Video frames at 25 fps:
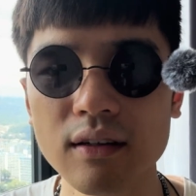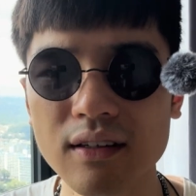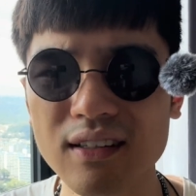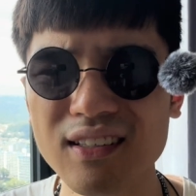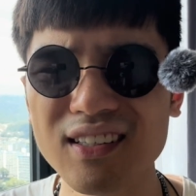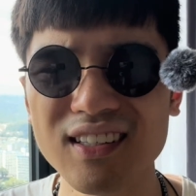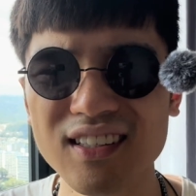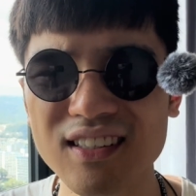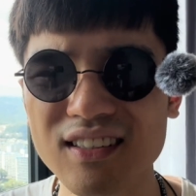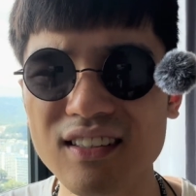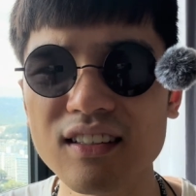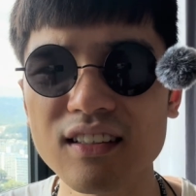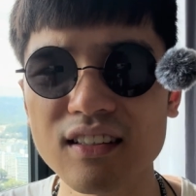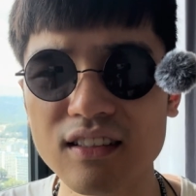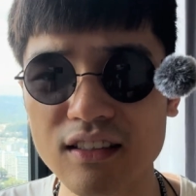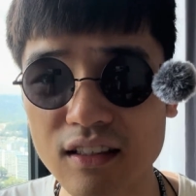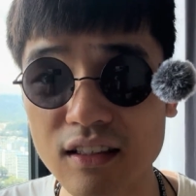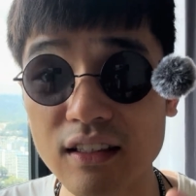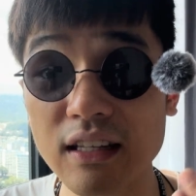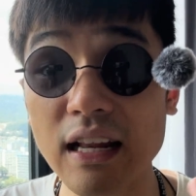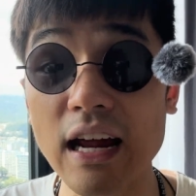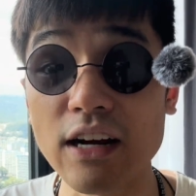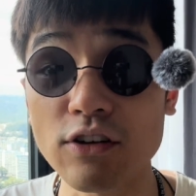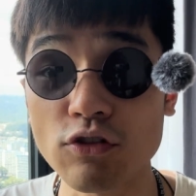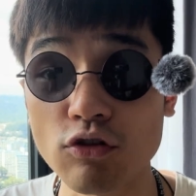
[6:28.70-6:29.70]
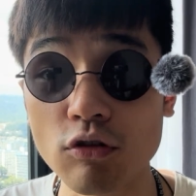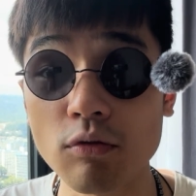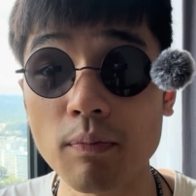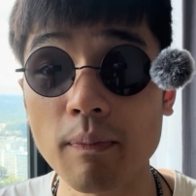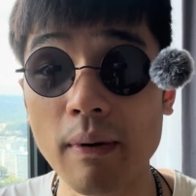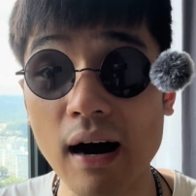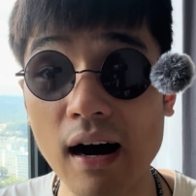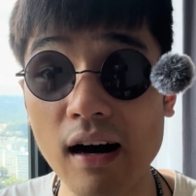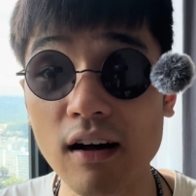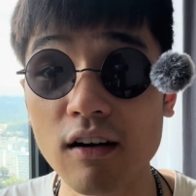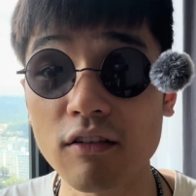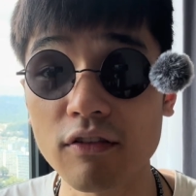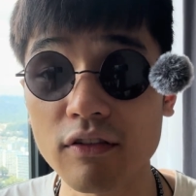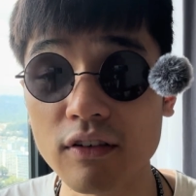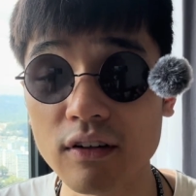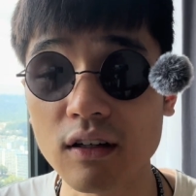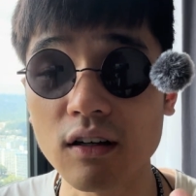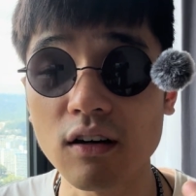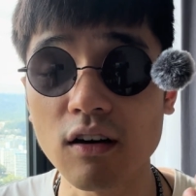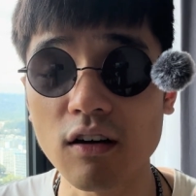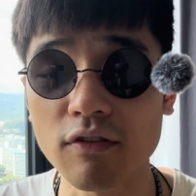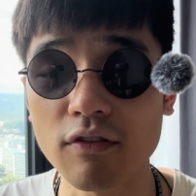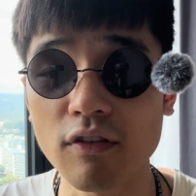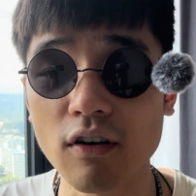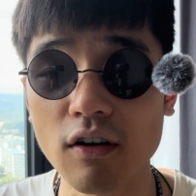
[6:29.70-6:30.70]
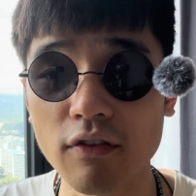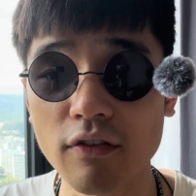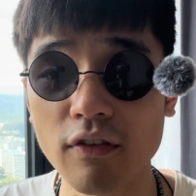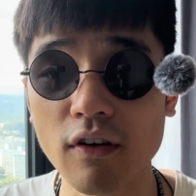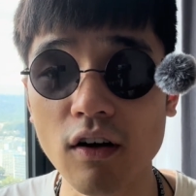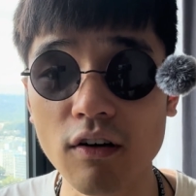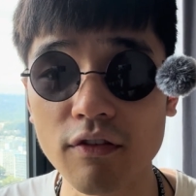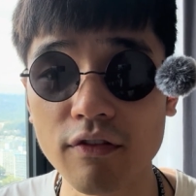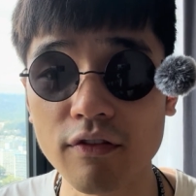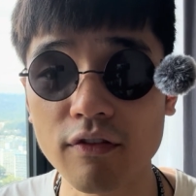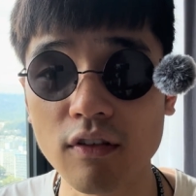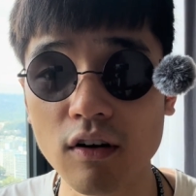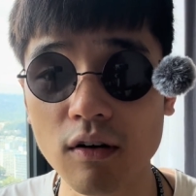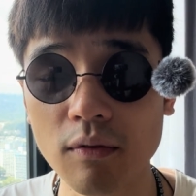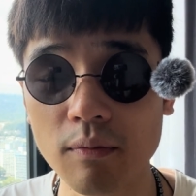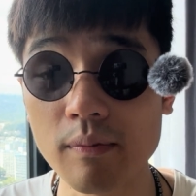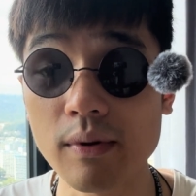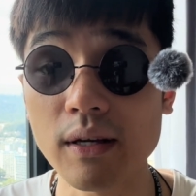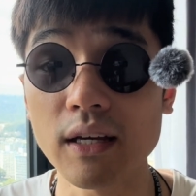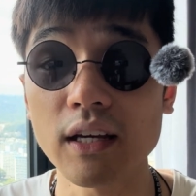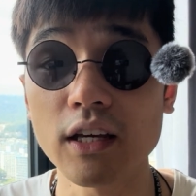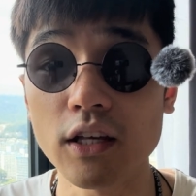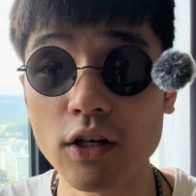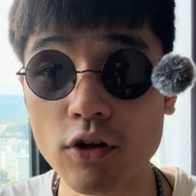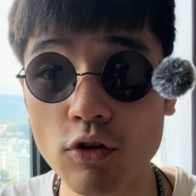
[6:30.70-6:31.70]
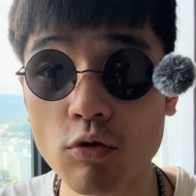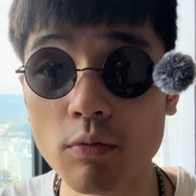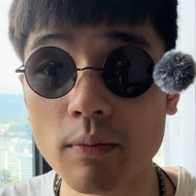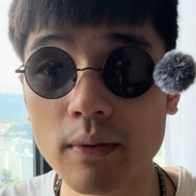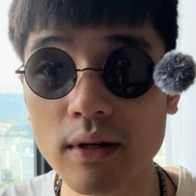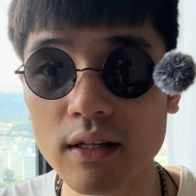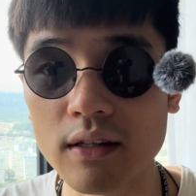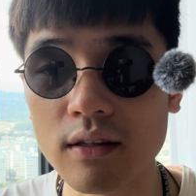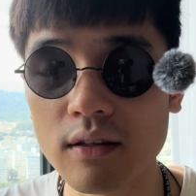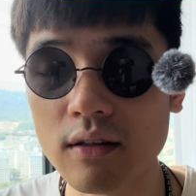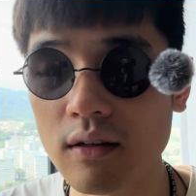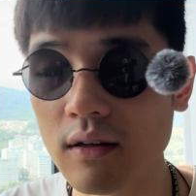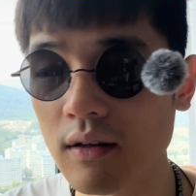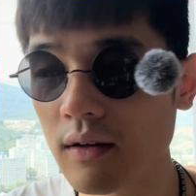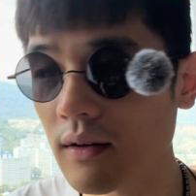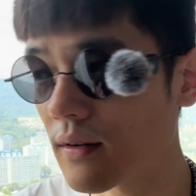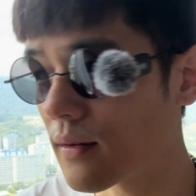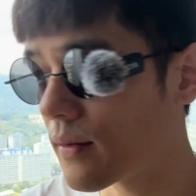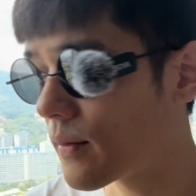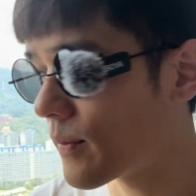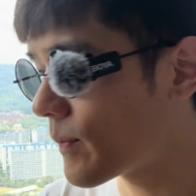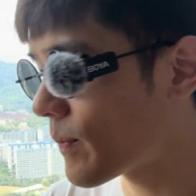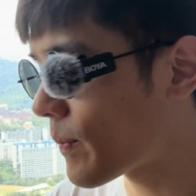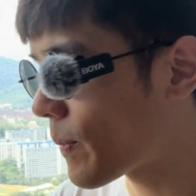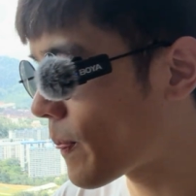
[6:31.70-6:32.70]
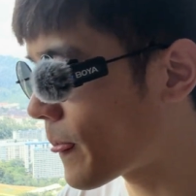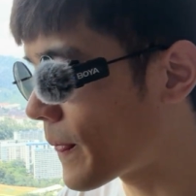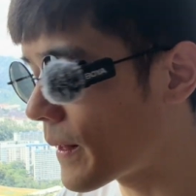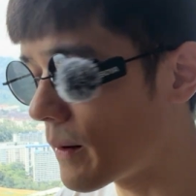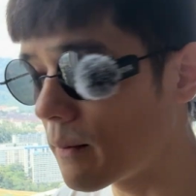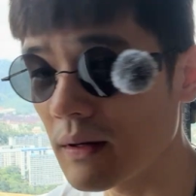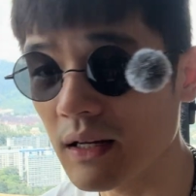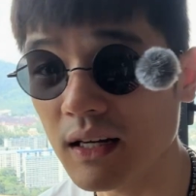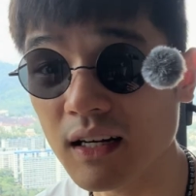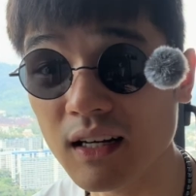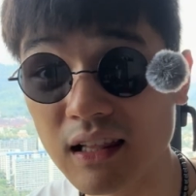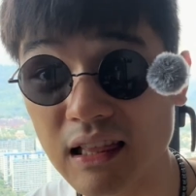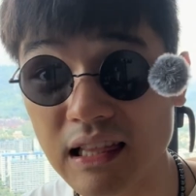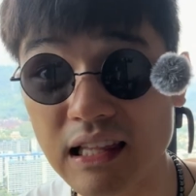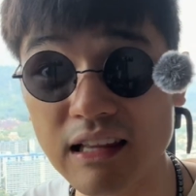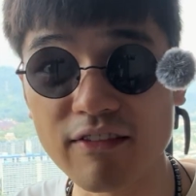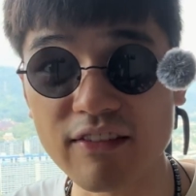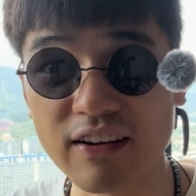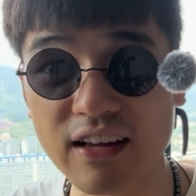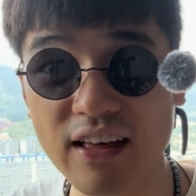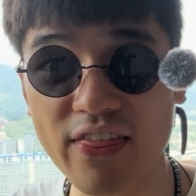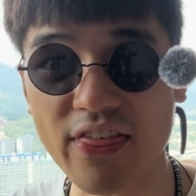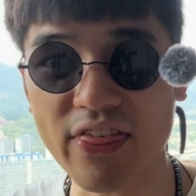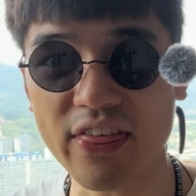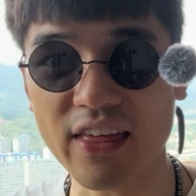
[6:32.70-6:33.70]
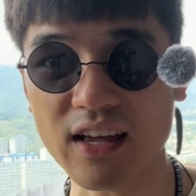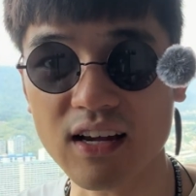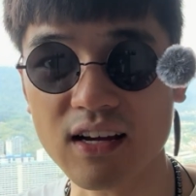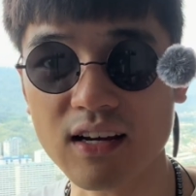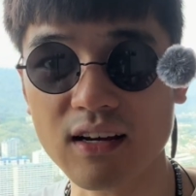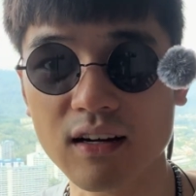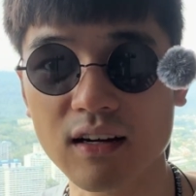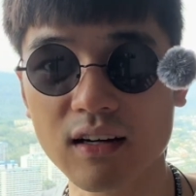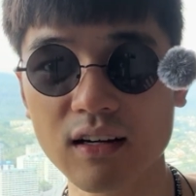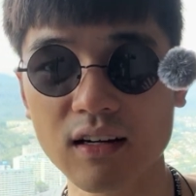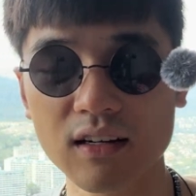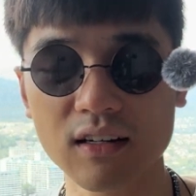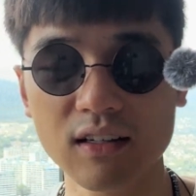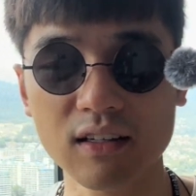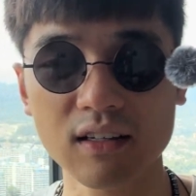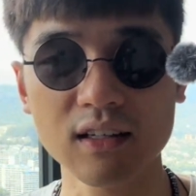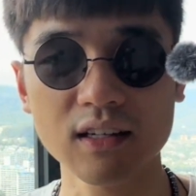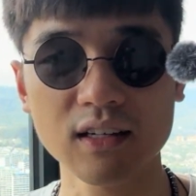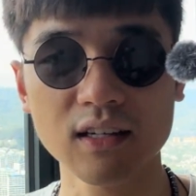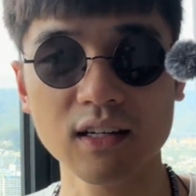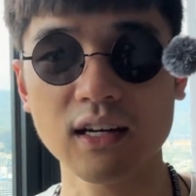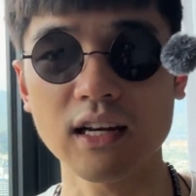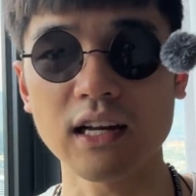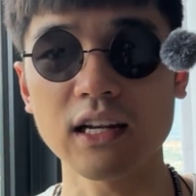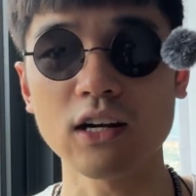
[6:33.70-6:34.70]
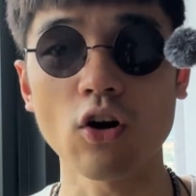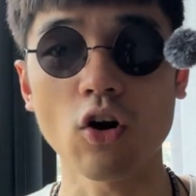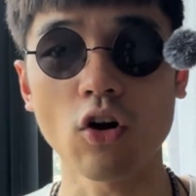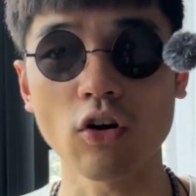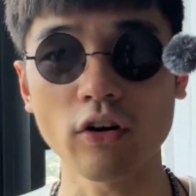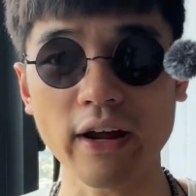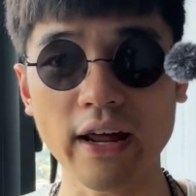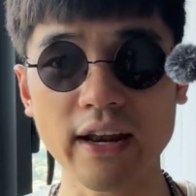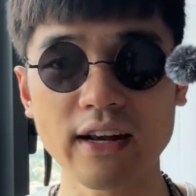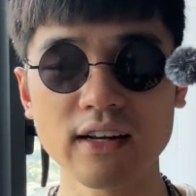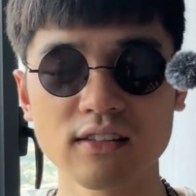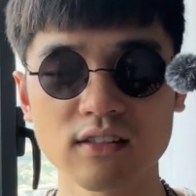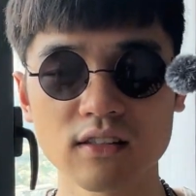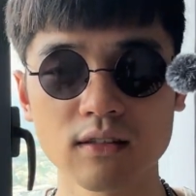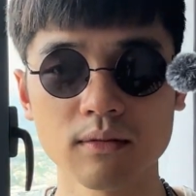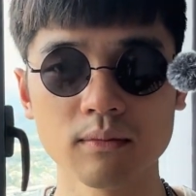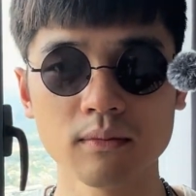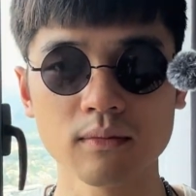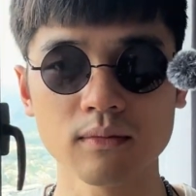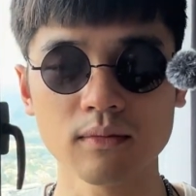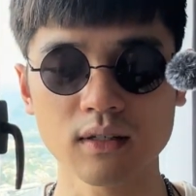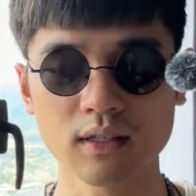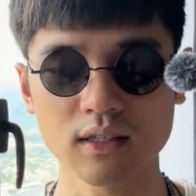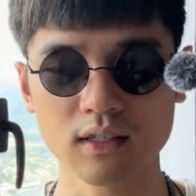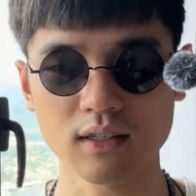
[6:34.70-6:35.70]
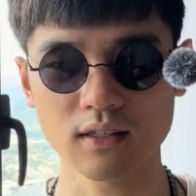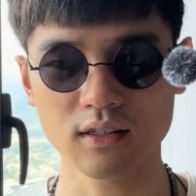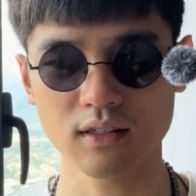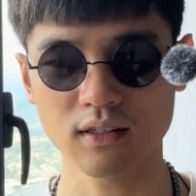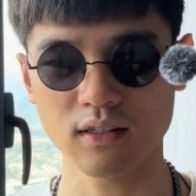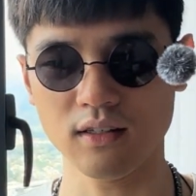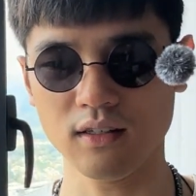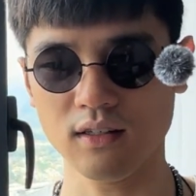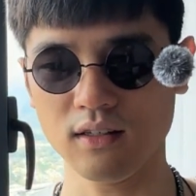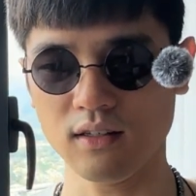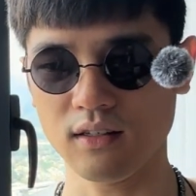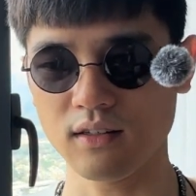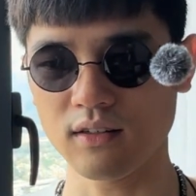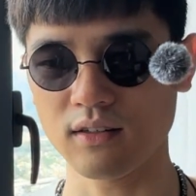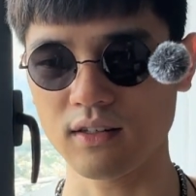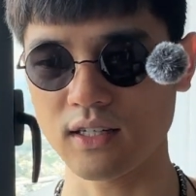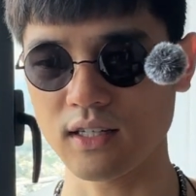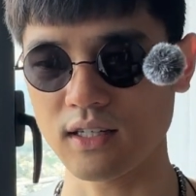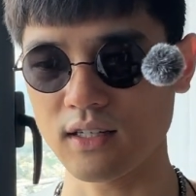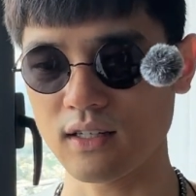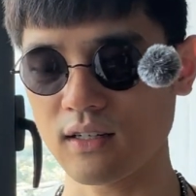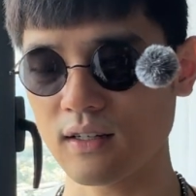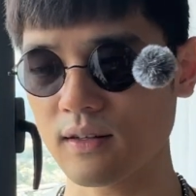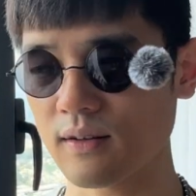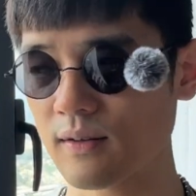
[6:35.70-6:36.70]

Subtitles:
it's a natural part of being human, being a living thing, an organism, right?